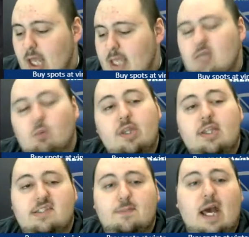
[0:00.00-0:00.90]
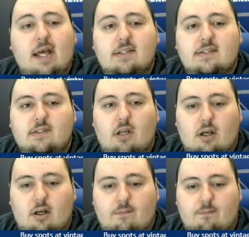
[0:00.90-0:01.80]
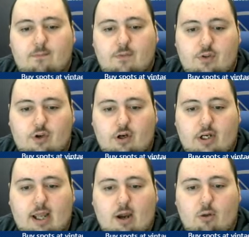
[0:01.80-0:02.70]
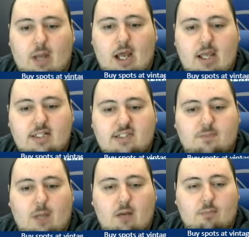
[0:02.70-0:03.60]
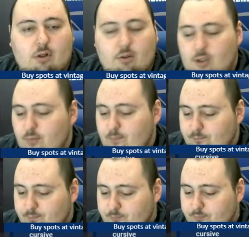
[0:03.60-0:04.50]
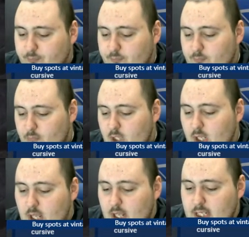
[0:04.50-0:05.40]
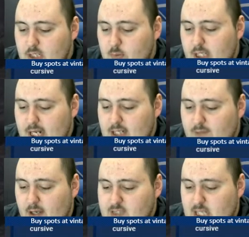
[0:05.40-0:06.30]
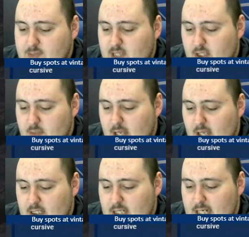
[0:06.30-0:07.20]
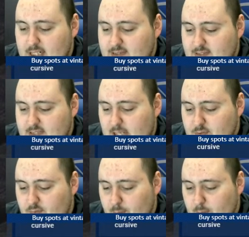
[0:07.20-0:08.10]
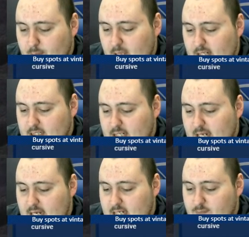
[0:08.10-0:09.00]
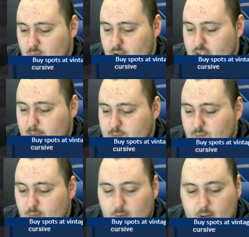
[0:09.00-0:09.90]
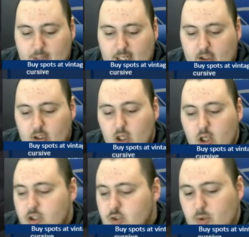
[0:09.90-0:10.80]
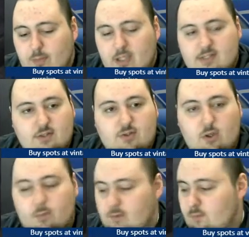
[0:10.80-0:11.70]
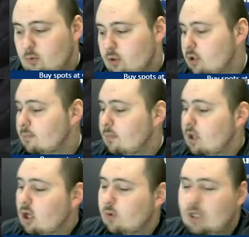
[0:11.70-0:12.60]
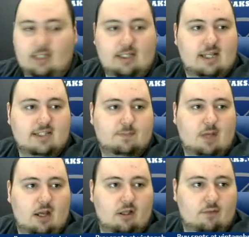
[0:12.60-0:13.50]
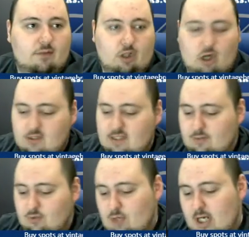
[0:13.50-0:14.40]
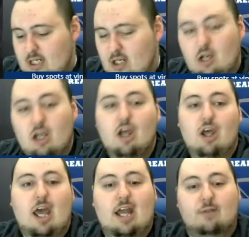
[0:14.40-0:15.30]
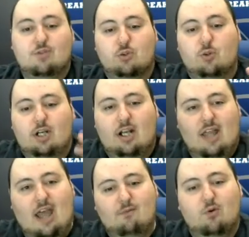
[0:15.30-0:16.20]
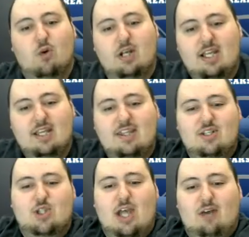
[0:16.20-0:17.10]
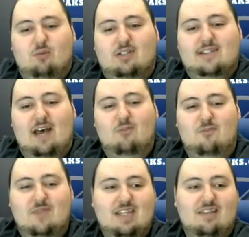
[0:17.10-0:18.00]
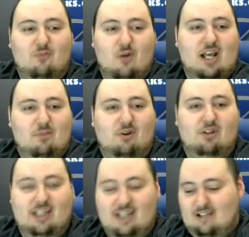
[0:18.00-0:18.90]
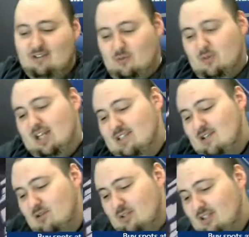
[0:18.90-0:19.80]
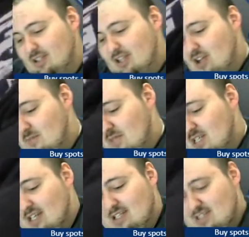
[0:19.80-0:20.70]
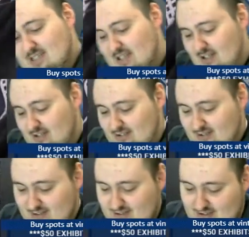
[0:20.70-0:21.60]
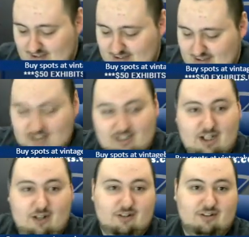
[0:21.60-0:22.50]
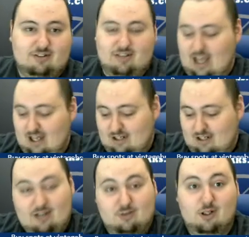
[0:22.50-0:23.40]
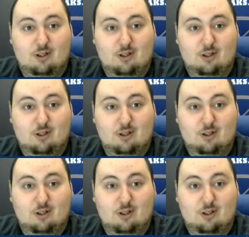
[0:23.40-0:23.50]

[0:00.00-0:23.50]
He won these packs during our Buy Any Spot promo. He won an 85 Tops hockey pack, an 86 Tops football pack, and an 84 Tops football pack. So we're going to bust those open for him. We got a nice pile of card savers right here. And I'm sure everyone in the chat will tell me when I pull a hit or when I don't, because, you know, I don't know.